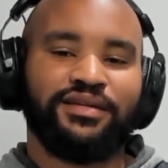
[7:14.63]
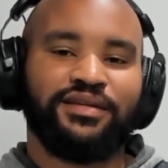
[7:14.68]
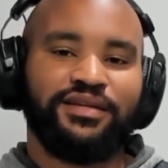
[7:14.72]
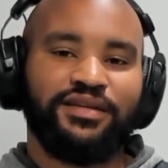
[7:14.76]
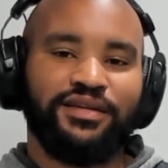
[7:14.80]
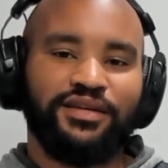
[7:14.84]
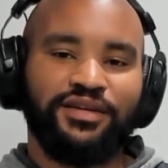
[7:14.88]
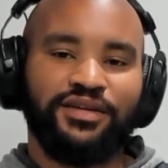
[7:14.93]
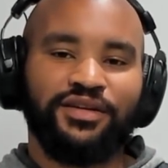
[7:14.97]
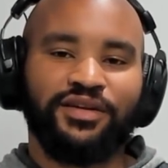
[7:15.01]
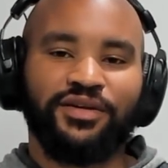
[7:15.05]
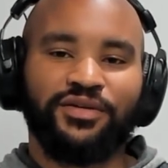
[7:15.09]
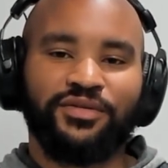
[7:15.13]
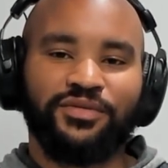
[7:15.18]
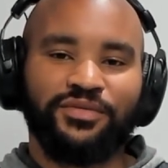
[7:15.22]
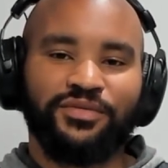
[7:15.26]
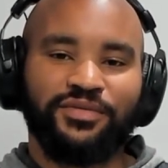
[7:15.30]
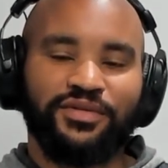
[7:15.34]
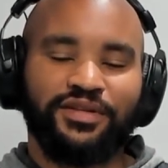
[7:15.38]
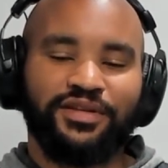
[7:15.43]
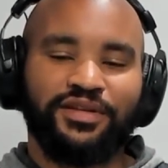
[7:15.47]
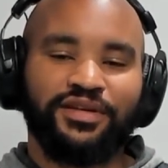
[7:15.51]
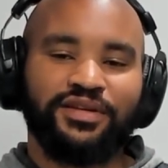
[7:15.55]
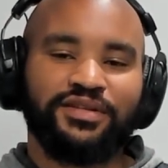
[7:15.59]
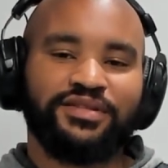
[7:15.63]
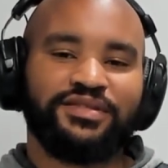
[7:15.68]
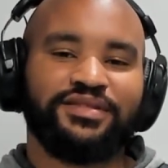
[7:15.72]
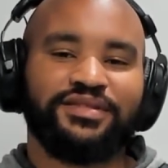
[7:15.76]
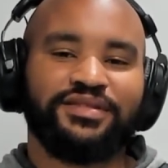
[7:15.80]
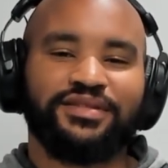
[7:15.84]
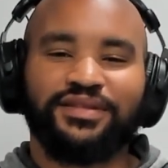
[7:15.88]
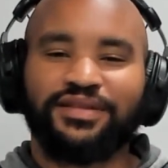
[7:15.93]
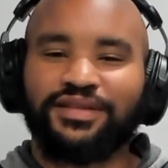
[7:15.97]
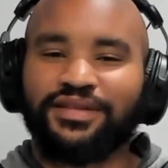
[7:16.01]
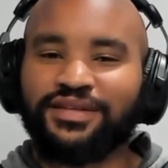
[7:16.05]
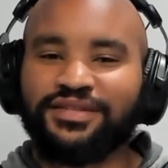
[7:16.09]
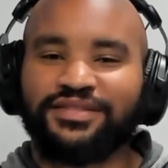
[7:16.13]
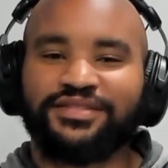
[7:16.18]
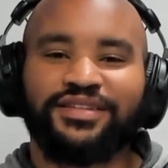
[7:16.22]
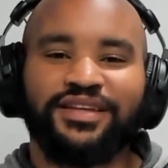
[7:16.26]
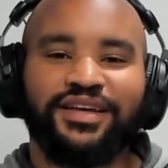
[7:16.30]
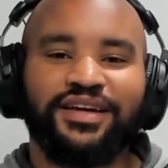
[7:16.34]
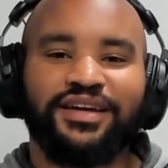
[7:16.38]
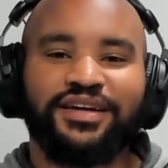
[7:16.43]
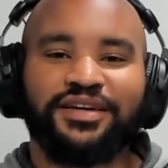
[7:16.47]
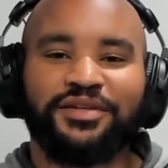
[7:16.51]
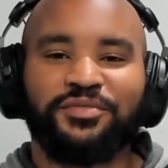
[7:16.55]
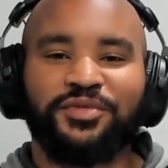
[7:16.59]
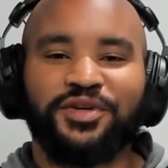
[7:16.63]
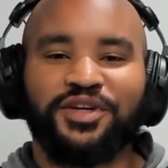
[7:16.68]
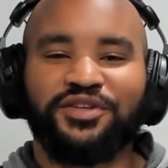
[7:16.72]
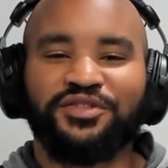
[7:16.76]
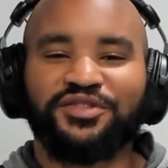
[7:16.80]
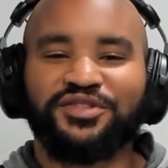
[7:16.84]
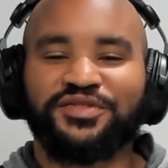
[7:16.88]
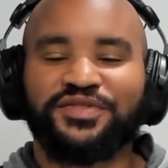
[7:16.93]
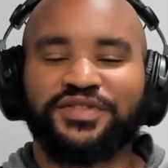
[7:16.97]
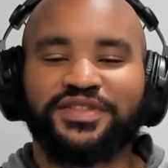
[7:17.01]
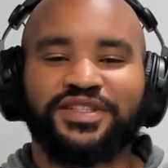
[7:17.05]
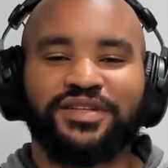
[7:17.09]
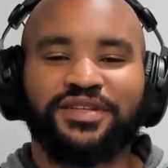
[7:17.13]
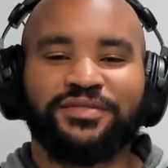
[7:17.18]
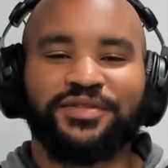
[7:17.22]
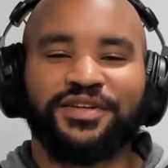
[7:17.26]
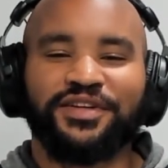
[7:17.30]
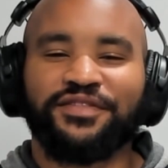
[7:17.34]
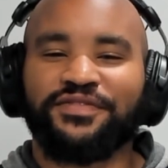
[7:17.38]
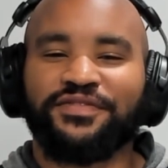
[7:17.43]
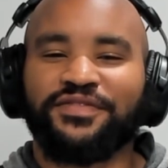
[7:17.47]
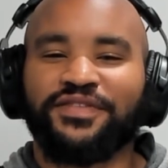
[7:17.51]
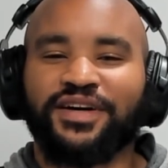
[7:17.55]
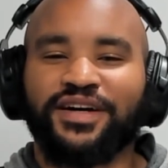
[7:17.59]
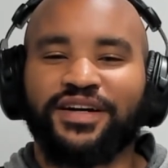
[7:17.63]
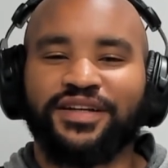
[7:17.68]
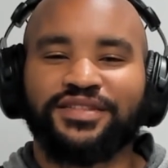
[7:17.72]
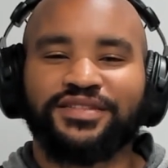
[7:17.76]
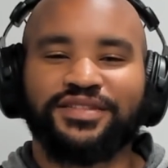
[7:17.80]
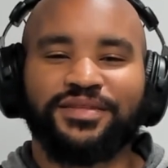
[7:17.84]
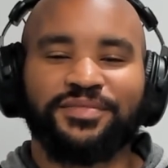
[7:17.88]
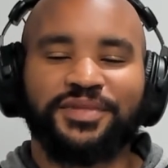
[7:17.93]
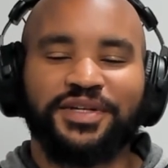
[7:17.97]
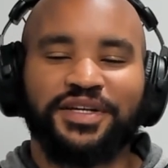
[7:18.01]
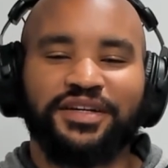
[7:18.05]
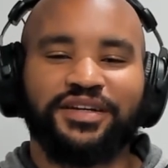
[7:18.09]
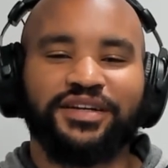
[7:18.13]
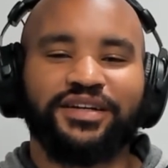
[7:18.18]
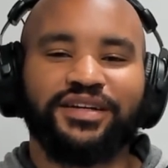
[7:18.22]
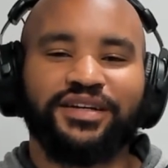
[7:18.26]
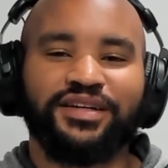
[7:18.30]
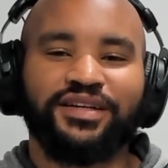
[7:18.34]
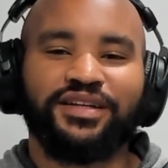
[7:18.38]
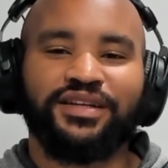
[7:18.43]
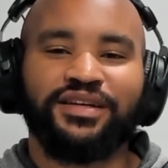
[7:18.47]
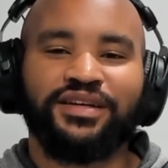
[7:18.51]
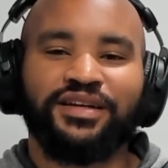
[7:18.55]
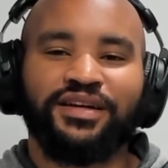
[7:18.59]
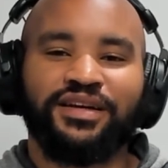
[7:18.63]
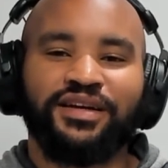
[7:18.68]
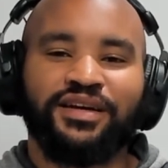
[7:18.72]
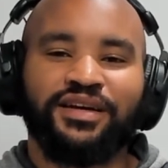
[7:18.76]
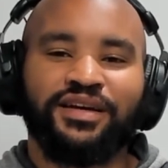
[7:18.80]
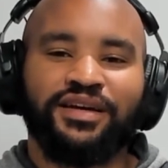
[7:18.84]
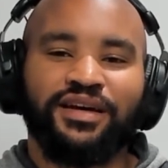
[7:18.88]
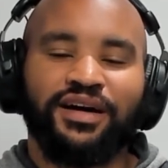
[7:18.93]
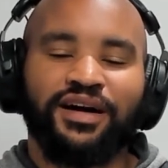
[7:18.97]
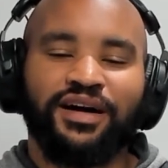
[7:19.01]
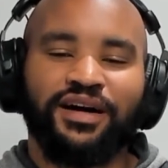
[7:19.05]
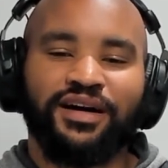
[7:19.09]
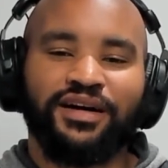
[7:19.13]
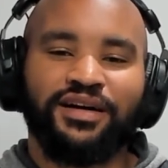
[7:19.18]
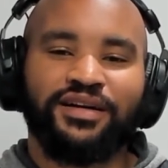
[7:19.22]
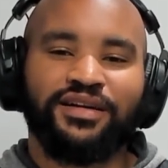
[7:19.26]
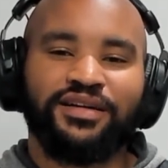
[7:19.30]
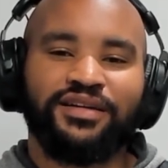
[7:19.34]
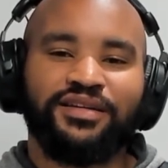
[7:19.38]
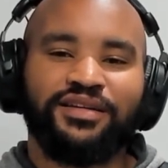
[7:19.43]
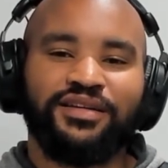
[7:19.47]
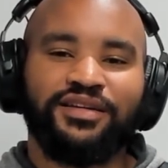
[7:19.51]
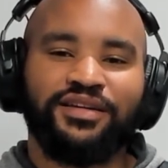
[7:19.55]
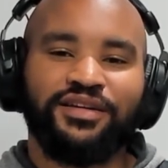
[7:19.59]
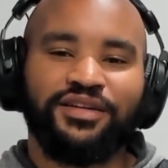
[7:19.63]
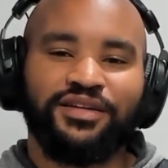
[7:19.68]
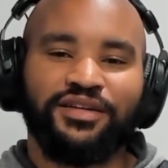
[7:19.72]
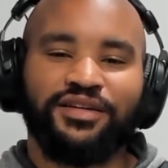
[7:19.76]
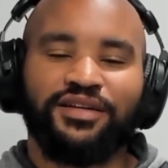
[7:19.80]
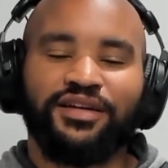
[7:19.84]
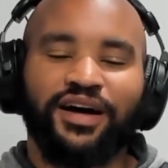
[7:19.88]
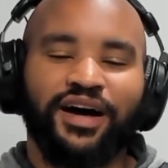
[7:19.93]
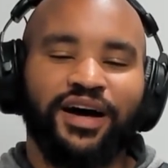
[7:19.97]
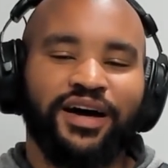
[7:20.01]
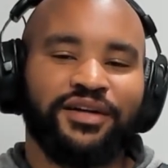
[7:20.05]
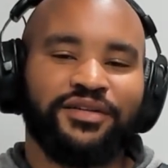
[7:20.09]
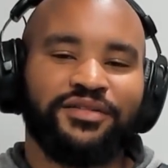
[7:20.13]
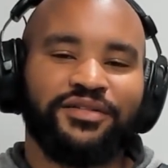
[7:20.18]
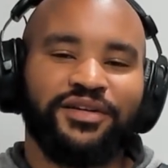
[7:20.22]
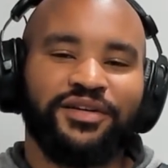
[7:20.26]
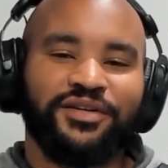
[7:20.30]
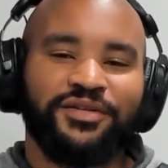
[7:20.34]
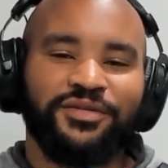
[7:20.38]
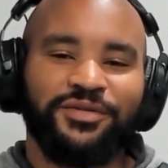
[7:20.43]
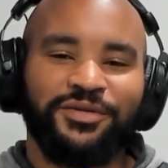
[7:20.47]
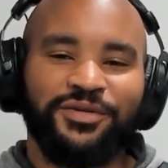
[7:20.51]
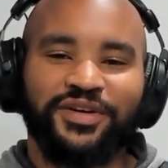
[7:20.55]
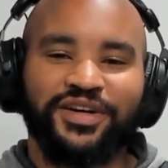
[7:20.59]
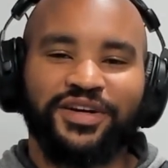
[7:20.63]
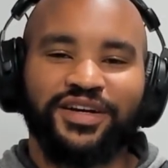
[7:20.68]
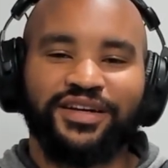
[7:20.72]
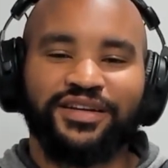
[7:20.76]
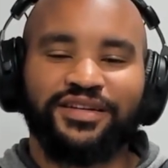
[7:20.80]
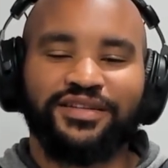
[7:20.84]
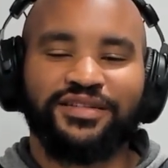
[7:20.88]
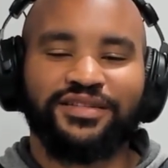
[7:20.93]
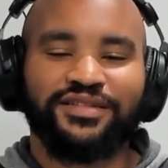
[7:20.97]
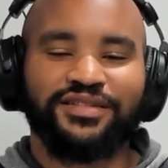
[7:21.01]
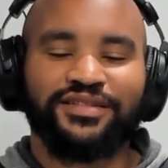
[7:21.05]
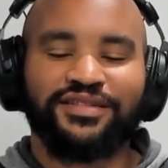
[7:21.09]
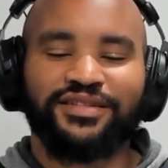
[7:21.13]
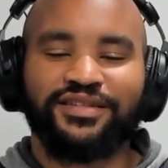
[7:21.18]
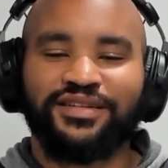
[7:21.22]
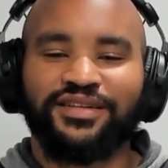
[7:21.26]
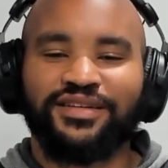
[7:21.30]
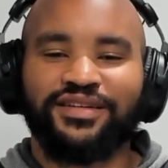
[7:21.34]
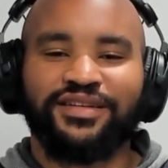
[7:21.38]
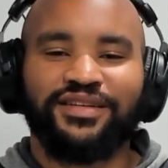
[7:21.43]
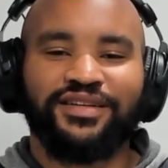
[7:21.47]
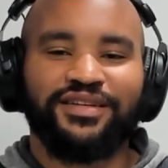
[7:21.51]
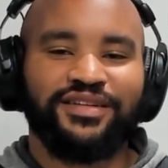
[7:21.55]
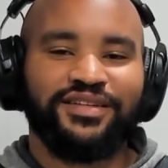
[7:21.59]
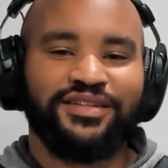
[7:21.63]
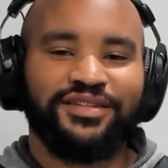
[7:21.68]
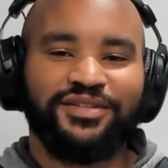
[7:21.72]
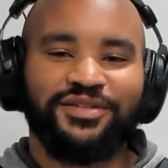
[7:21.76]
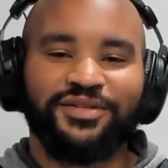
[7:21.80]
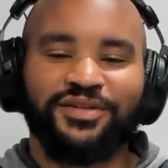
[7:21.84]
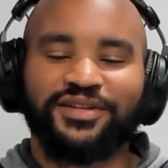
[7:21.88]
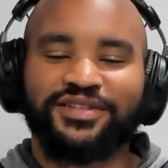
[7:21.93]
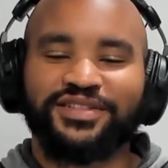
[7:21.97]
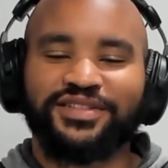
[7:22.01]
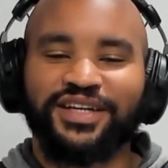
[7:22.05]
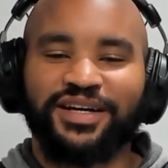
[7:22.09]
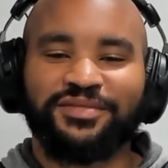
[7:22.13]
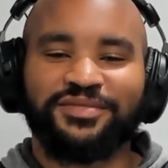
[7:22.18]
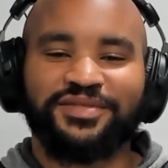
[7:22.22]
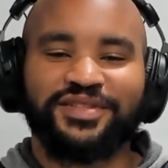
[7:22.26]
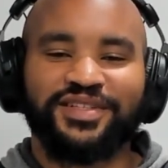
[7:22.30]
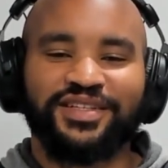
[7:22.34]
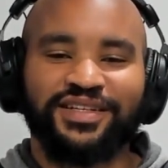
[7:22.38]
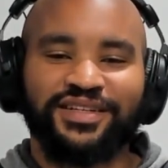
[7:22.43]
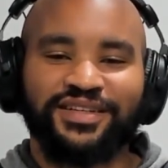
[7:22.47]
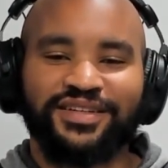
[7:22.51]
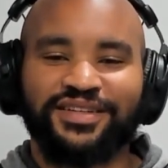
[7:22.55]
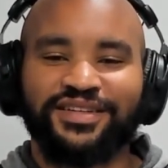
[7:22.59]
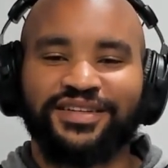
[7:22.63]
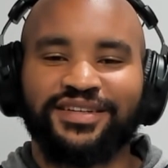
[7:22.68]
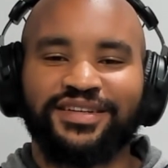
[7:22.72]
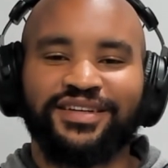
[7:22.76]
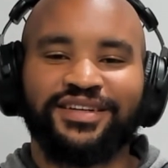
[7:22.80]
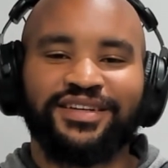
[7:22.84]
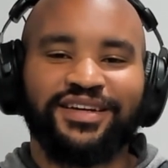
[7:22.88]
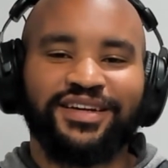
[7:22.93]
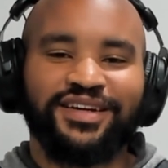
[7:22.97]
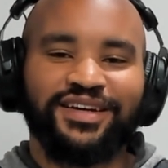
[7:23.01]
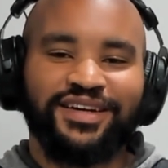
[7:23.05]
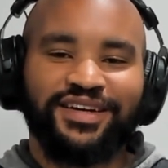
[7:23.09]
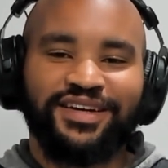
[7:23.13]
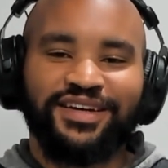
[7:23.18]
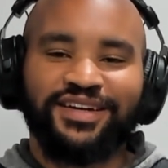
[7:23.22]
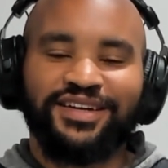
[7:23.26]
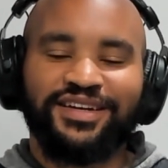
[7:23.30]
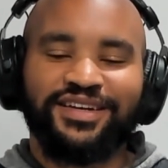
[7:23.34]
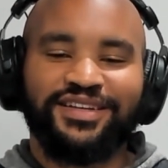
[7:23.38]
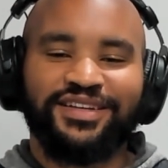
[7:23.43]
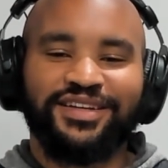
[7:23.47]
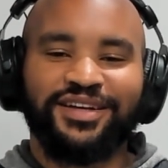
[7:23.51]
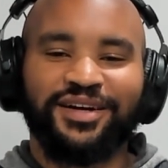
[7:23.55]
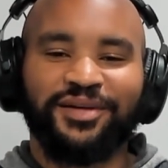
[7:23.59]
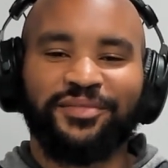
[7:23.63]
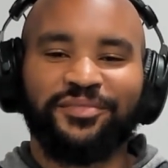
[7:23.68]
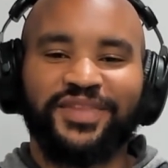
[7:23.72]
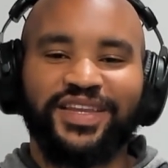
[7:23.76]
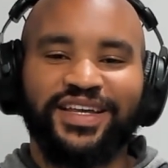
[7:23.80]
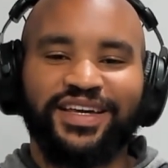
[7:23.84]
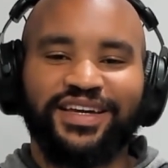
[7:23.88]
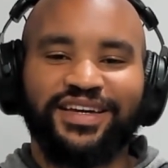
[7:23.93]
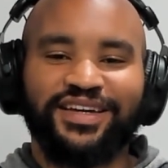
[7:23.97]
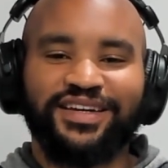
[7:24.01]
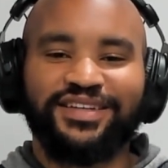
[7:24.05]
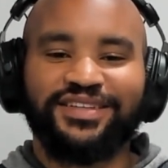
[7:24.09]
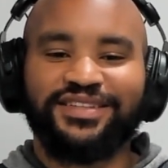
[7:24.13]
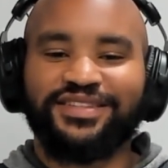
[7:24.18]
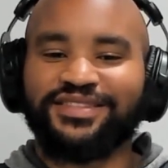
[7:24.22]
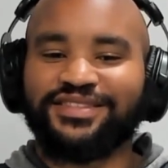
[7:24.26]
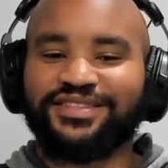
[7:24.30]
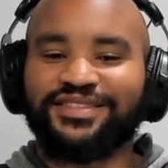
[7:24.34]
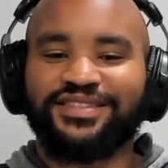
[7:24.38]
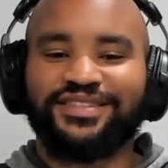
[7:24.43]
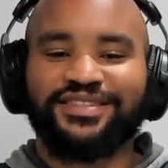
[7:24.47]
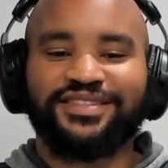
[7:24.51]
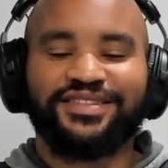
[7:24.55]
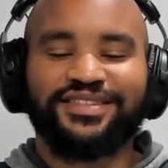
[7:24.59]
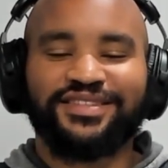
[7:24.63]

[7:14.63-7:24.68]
you know, this thing could be used for something fun, something good. I don't know, you could do all types of dumb things.